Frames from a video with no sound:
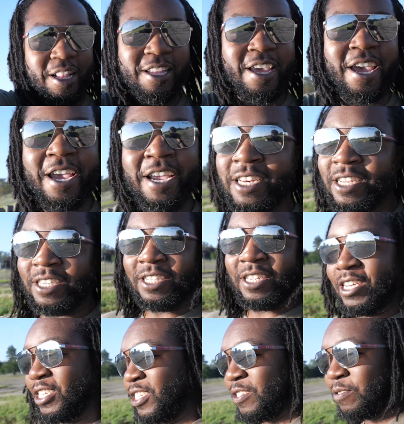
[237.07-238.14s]
thing and it's
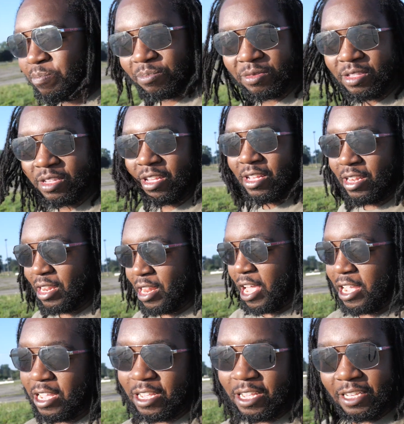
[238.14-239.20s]
just
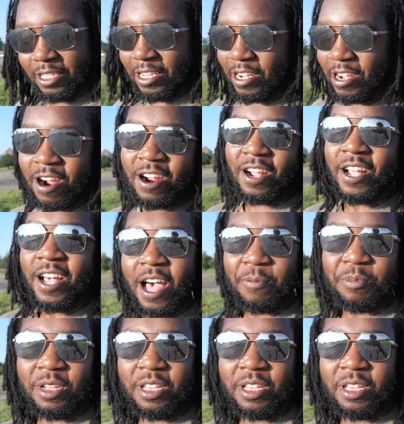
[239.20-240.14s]
like, the car got me.